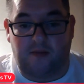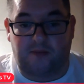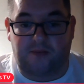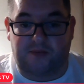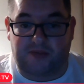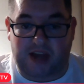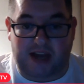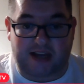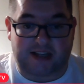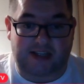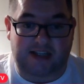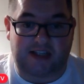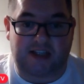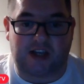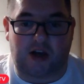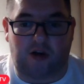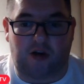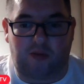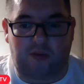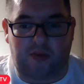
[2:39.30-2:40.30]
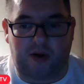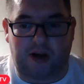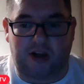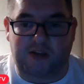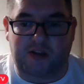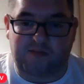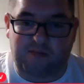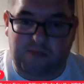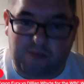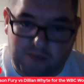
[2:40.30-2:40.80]
that's his total
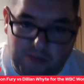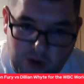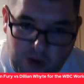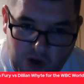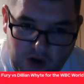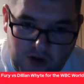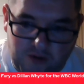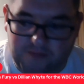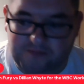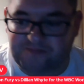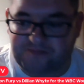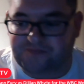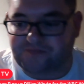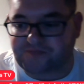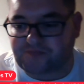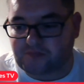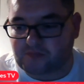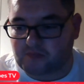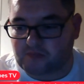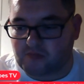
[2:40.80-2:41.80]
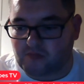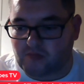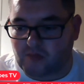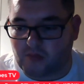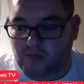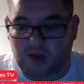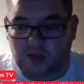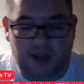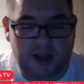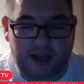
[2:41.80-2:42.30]
purse. But
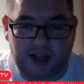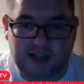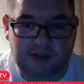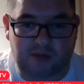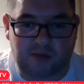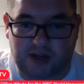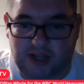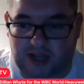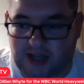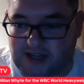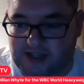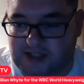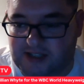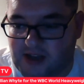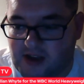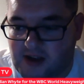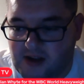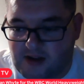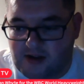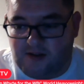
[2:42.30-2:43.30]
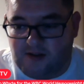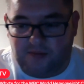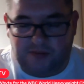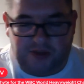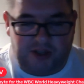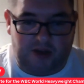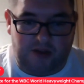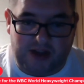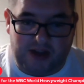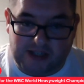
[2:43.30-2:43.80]
it is what it is.
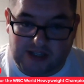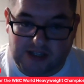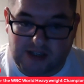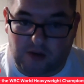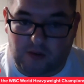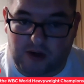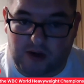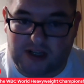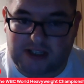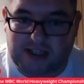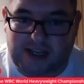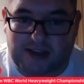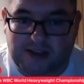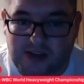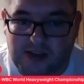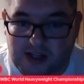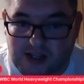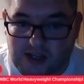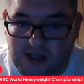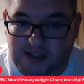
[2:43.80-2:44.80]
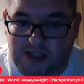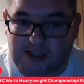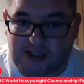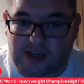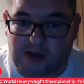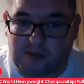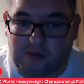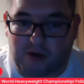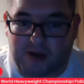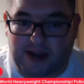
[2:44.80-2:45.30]
That still works out to
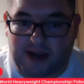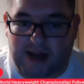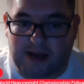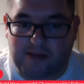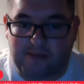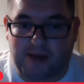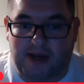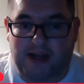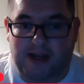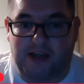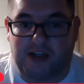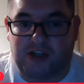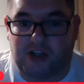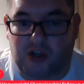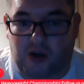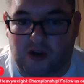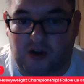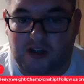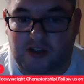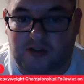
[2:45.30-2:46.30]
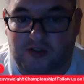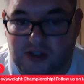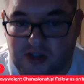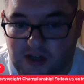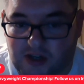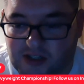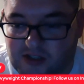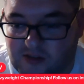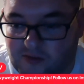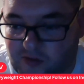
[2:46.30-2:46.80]
$32.8 million for
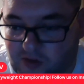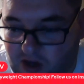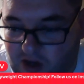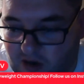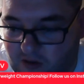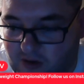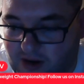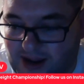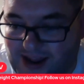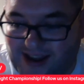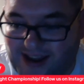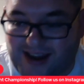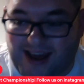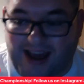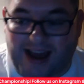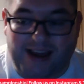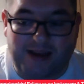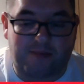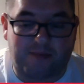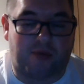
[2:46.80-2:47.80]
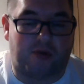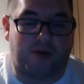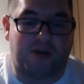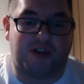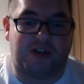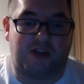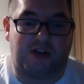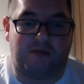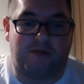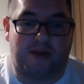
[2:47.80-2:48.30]
Tyson Fury and
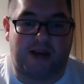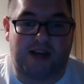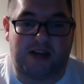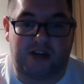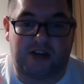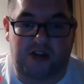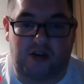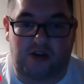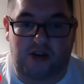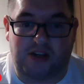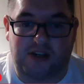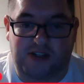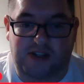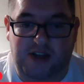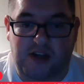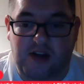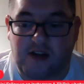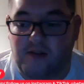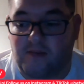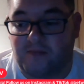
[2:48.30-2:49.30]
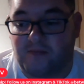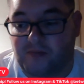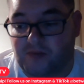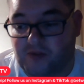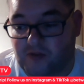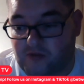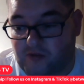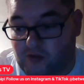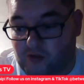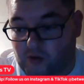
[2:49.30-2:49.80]
$8.2 million
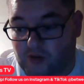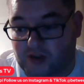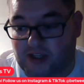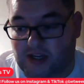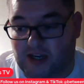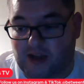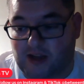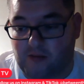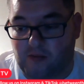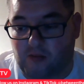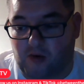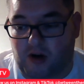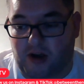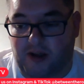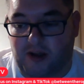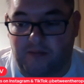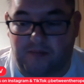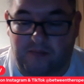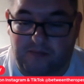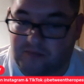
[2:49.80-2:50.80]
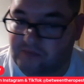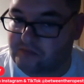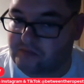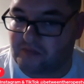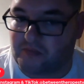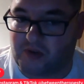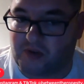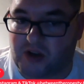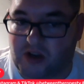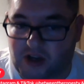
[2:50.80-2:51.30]
for Dillian Whyte.
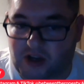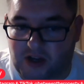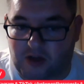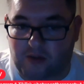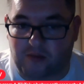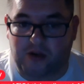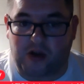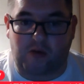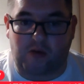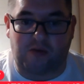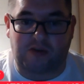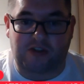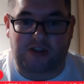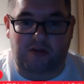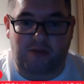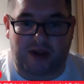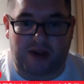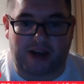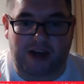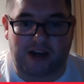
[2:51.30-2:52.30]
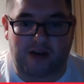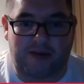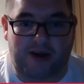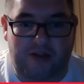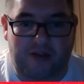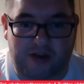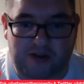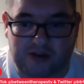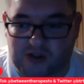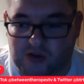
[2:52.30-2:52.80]
No one's complaining about
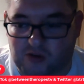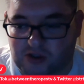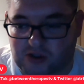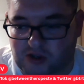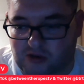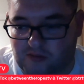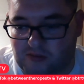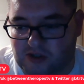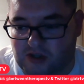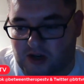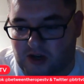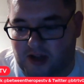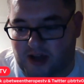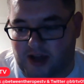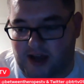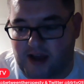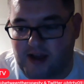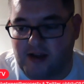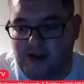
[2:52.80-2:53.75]
those sorts of numbers, are they?